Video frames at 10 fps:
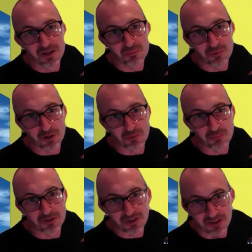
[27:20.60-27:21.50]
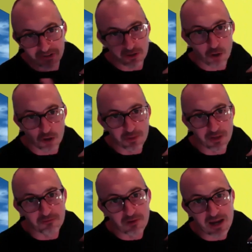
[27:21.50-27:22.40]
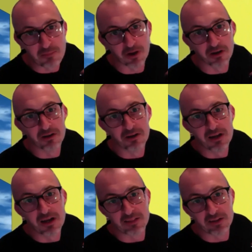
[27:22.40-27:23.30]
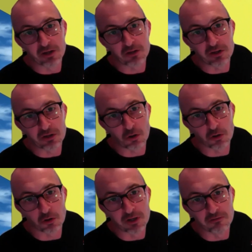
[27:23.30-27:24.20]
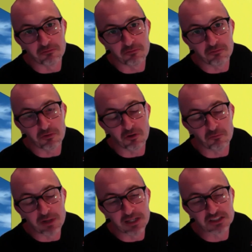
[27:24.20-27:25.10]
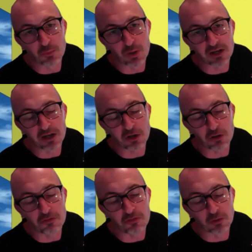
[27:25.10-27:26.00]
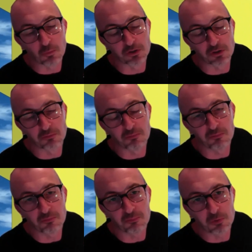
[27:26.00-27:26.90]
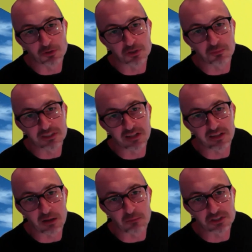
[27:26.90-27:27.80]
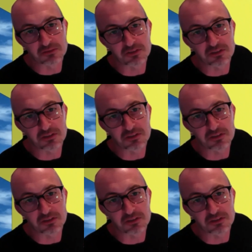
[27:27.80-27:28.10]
but the economy of labour and the economy of means. In a way, I don't think one could plausibly say that was.